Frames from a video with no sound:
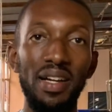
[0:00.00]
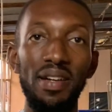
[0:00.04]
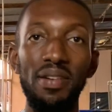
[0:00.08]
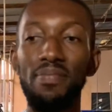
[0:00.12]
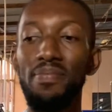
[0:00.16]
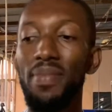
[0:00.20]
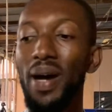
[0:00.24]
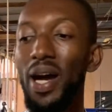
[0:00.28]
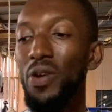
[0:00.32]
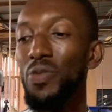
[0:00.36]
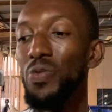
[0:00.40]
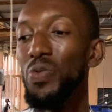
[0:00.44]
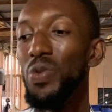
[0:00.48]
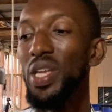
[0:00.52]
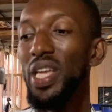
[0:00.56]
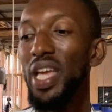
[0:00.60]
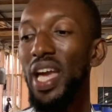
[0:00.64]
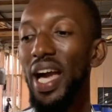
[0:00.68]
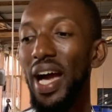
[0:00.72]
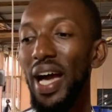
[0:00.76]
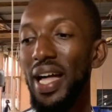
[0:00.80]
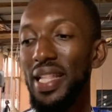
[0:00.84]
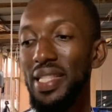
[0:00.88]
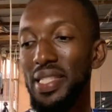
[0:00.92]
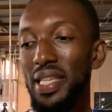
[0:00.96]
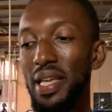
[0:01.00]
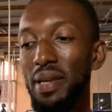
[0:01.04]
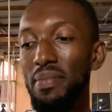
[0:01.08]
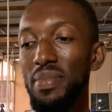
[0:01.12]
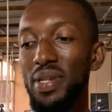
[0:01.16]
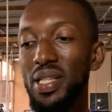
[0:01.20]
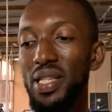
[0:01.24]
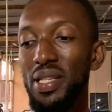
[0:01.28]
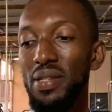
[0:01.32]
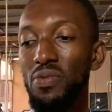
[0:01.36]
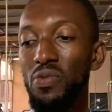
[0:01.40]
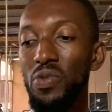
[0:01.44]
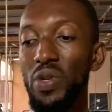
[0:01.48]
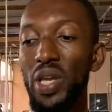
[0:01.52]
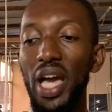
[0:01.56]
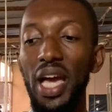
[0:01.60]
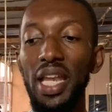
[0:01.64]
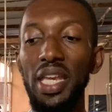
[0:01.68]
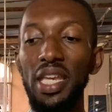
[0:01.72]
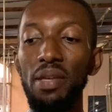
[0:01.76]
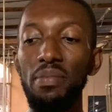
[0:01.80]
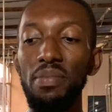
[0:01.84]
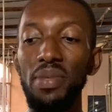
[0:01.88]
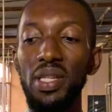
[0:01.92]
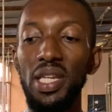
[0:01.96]
but we are
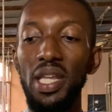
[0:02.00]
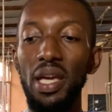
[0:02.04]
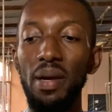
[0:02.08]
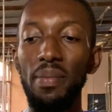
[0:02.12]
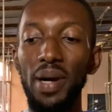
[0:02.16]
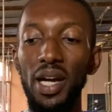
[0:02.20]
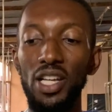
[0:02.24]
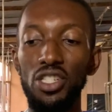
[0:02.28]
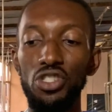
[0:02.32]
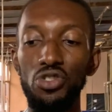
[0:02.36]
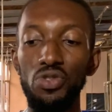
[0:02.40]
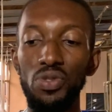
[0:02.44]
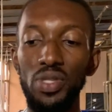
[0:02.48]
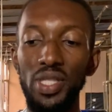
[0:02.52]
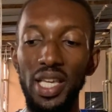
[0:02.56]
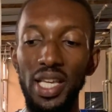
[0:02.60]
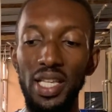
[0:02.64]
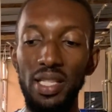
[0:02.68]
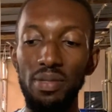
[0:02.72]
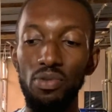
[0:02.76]
naming them as shooters